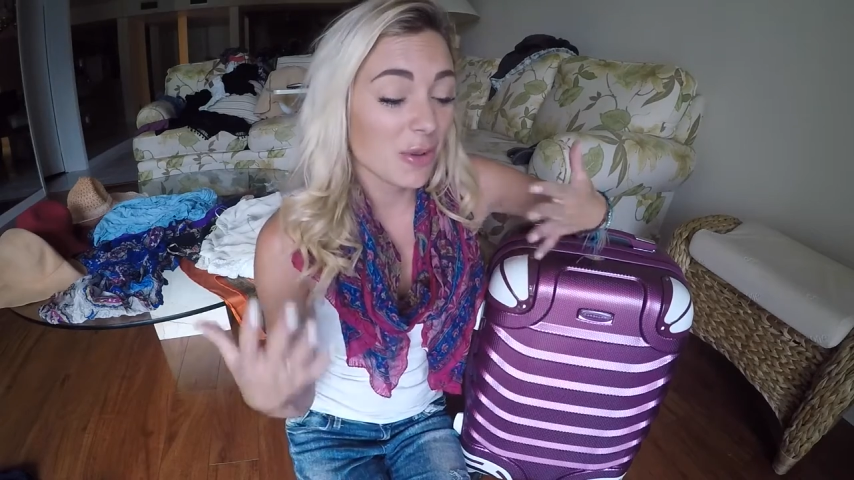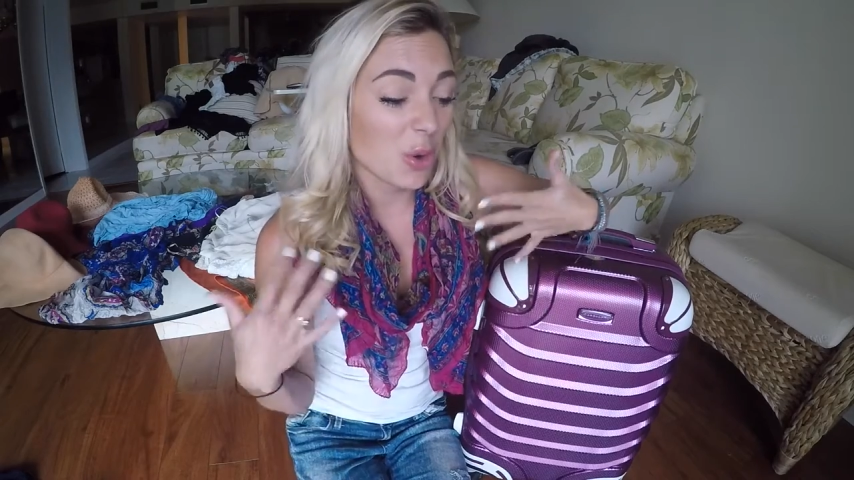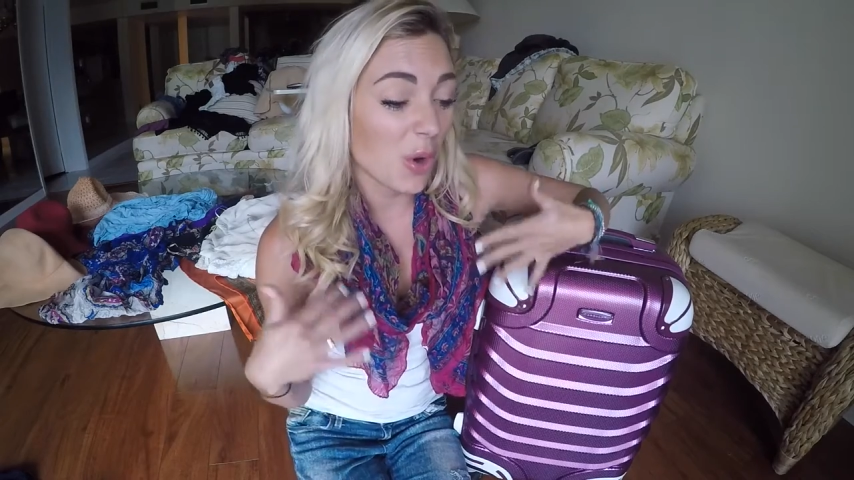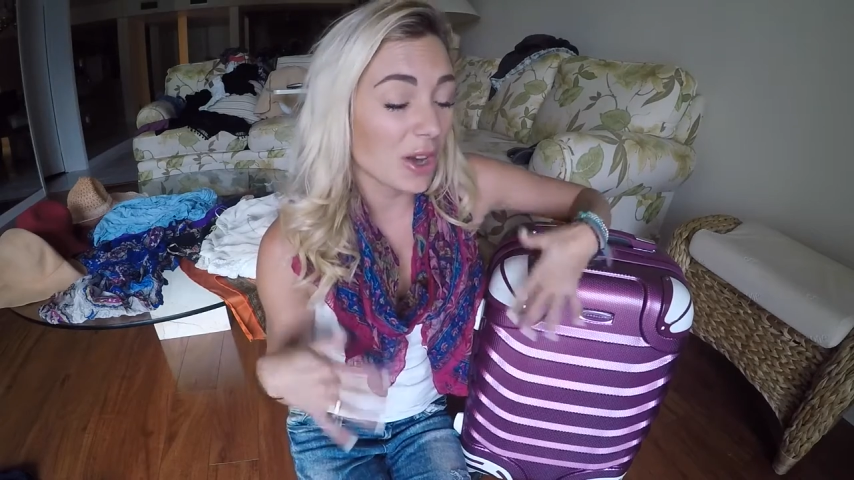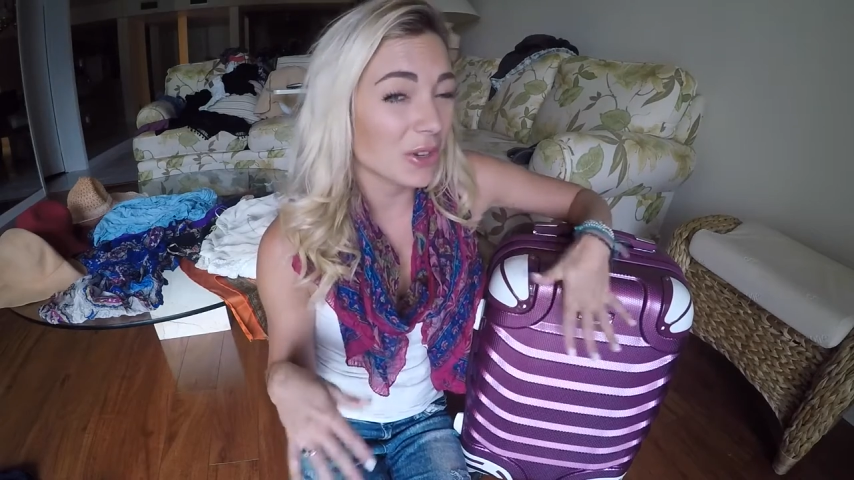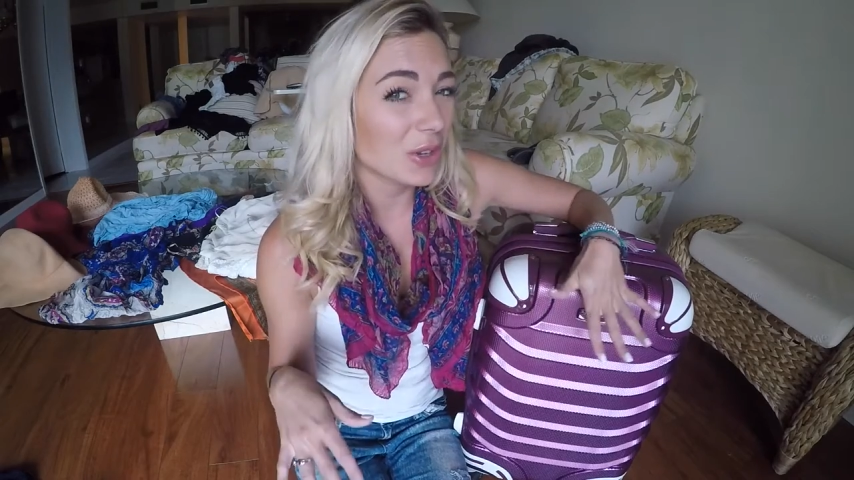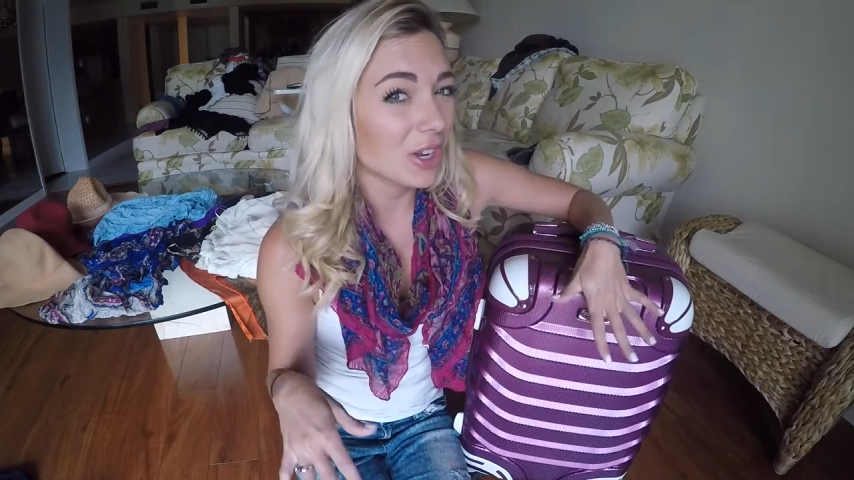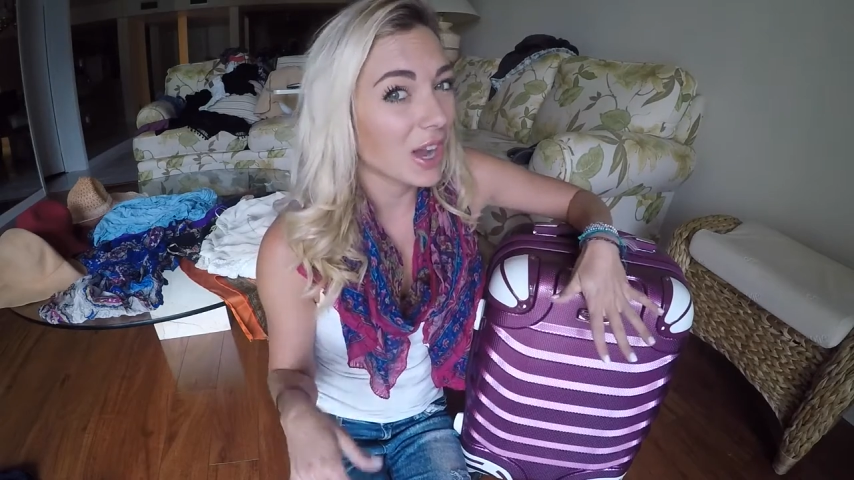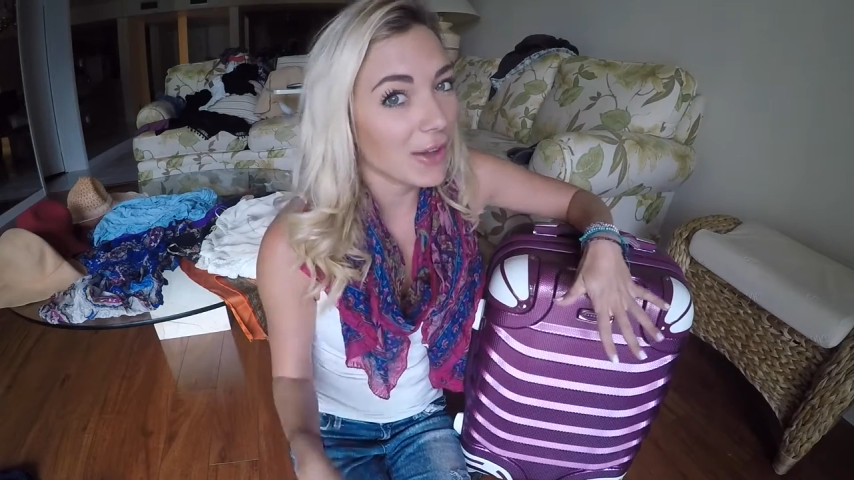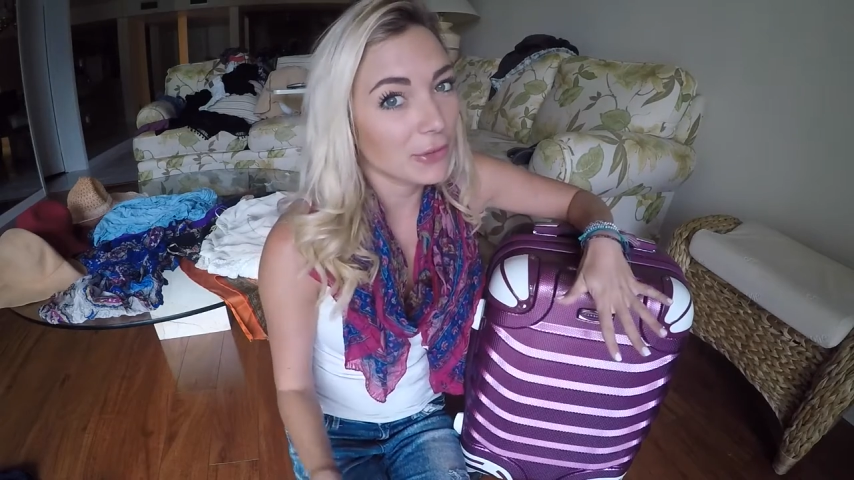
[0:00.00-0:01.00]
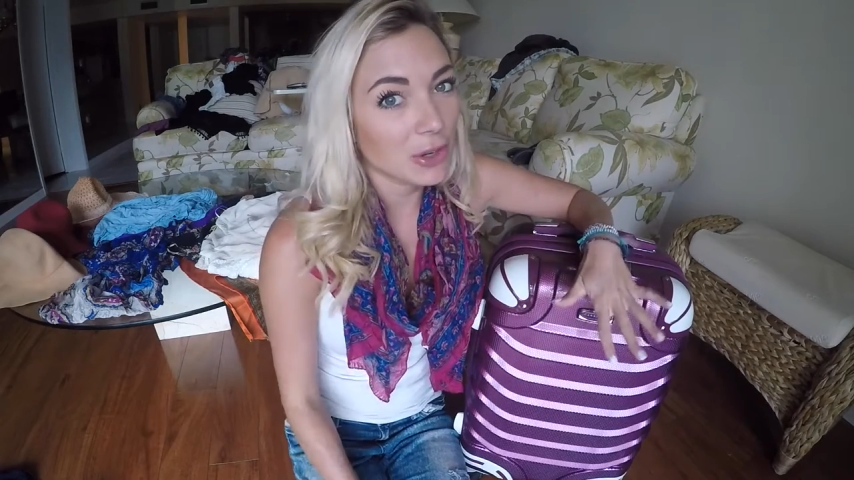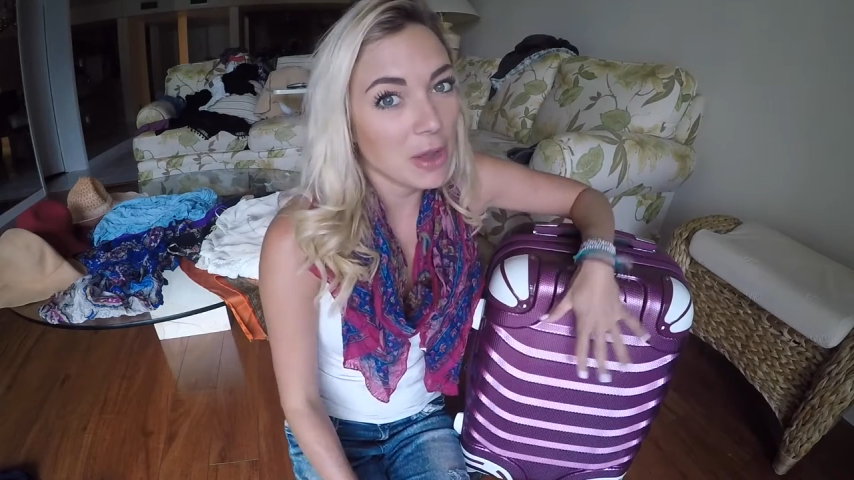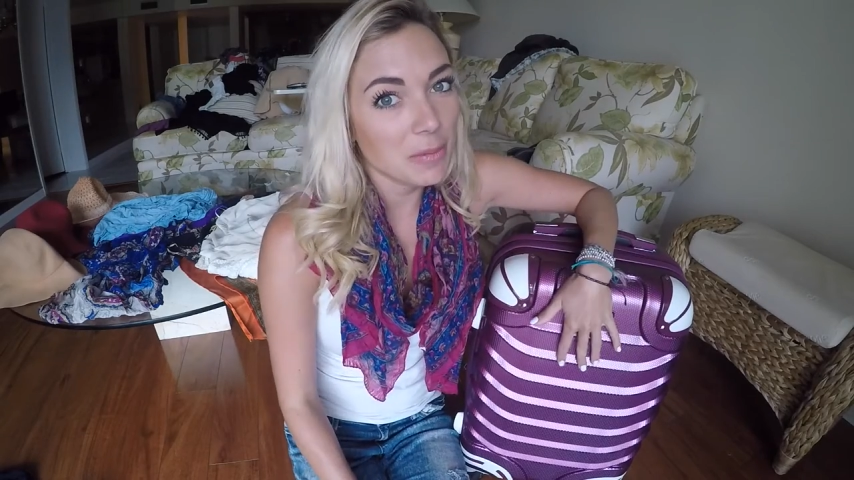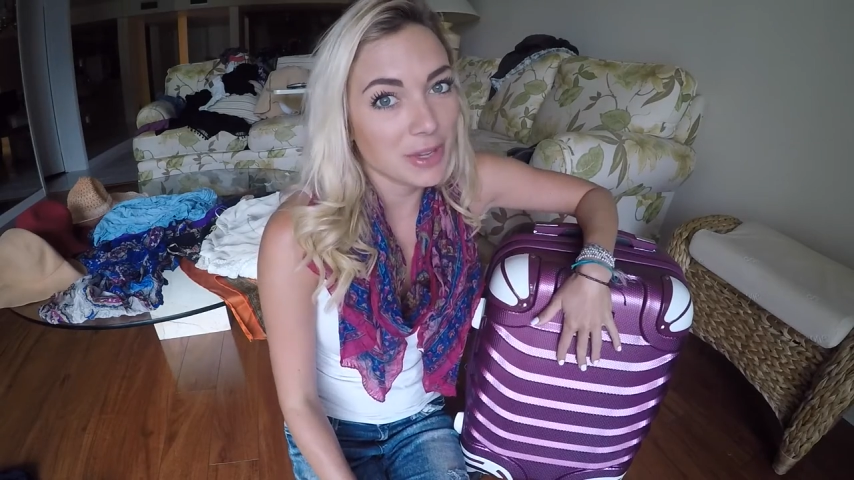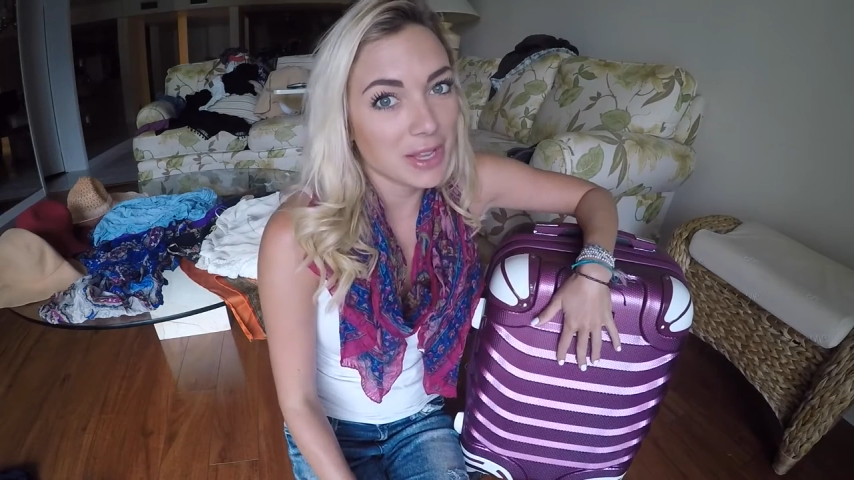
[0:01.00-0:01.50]
require you to cover
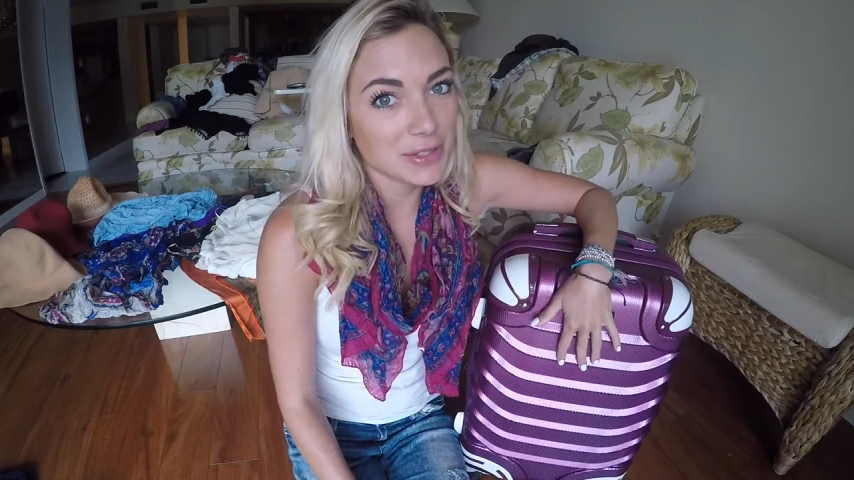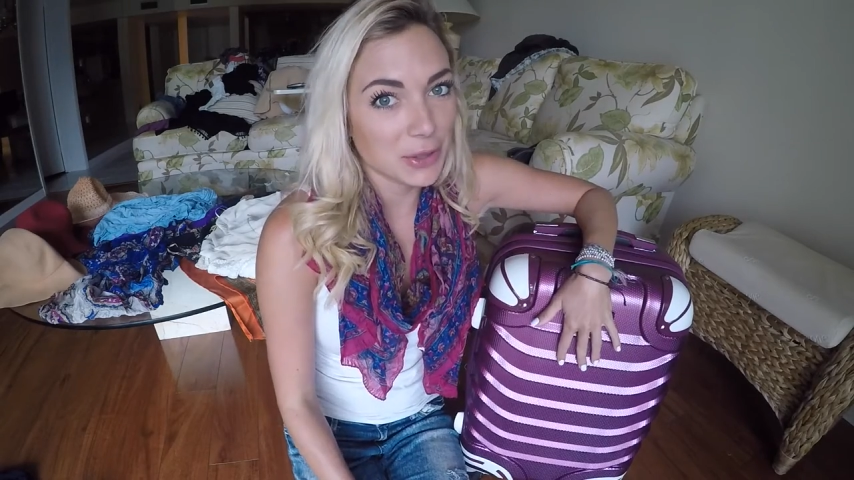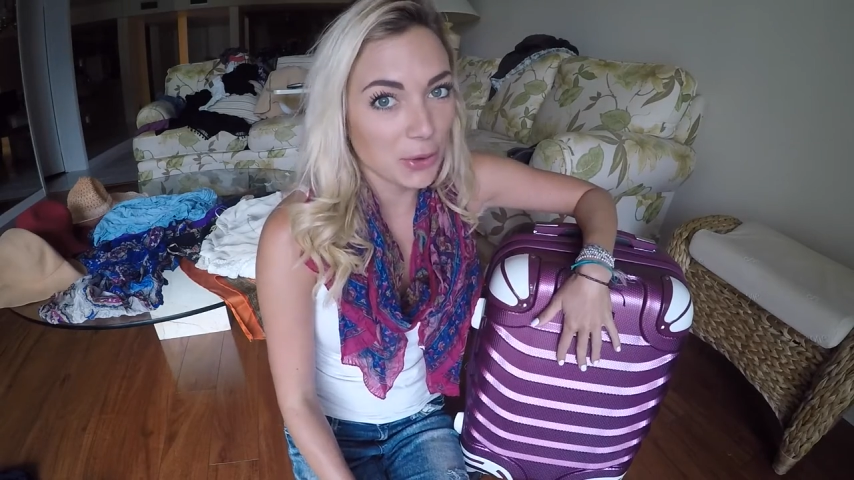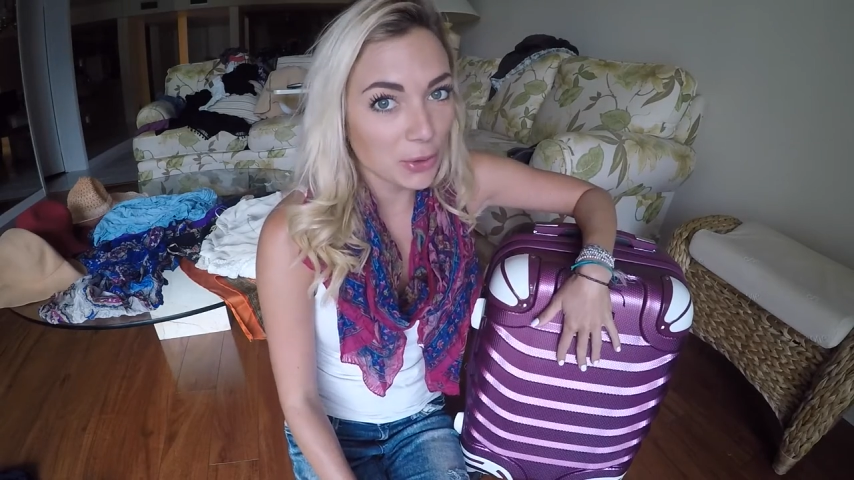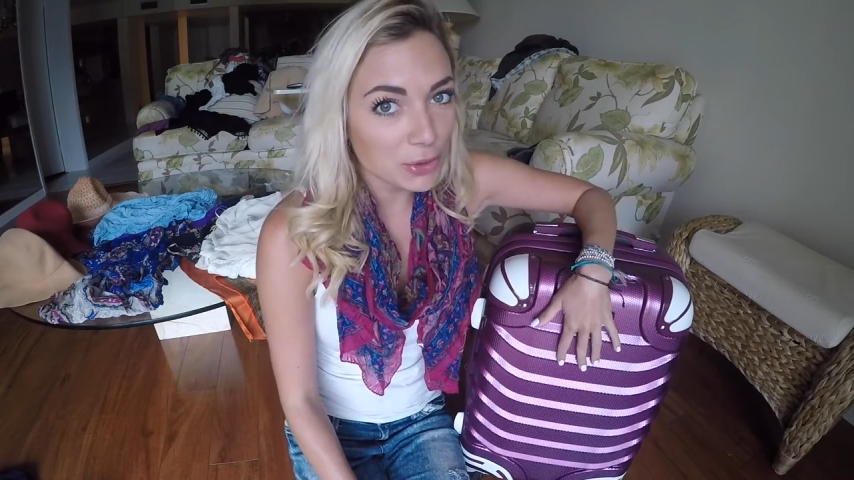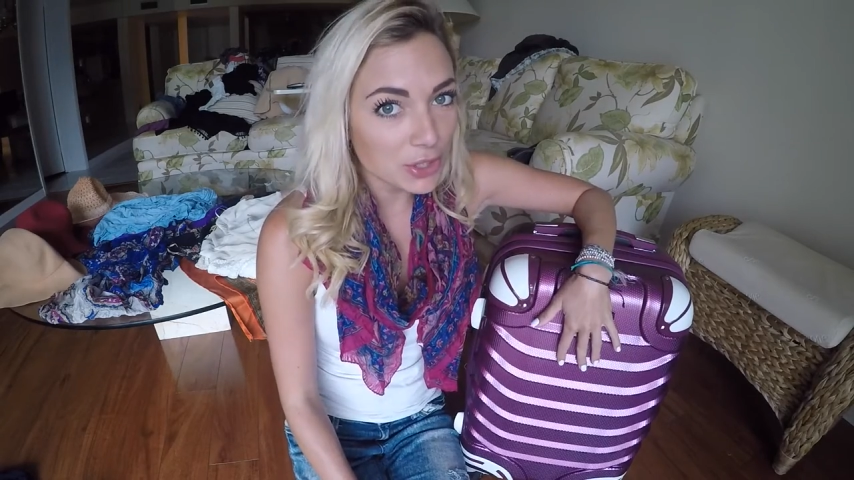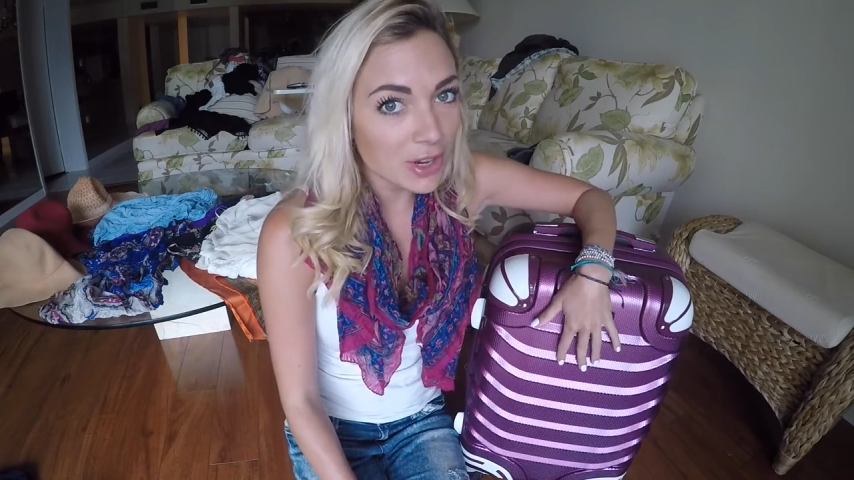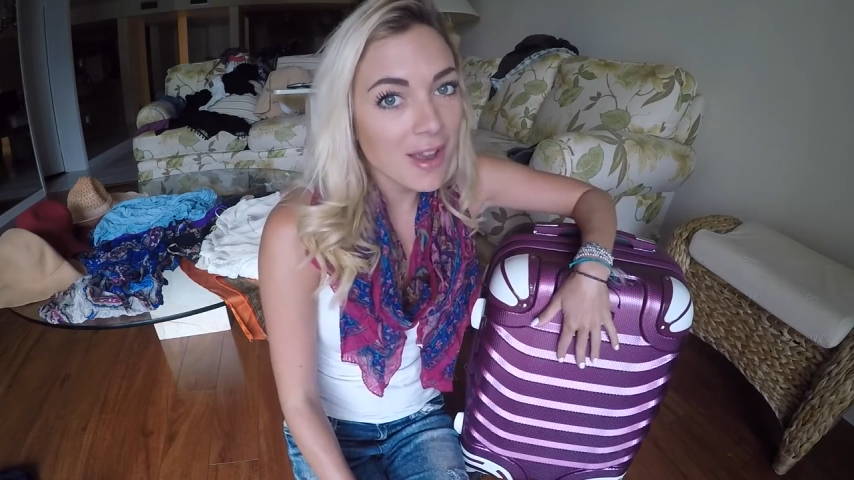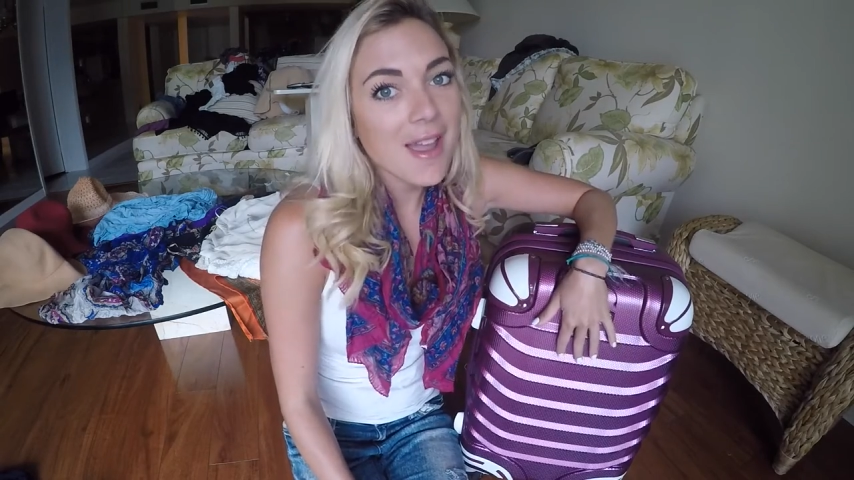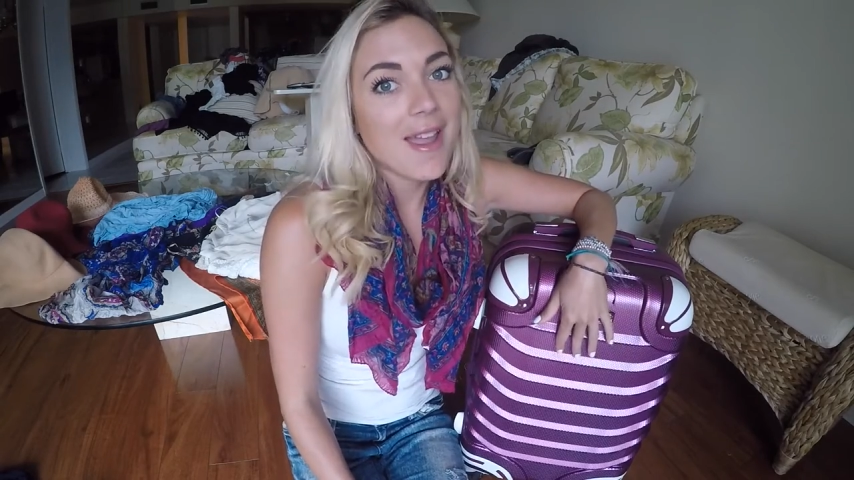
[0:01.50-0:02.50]
up because of the culture,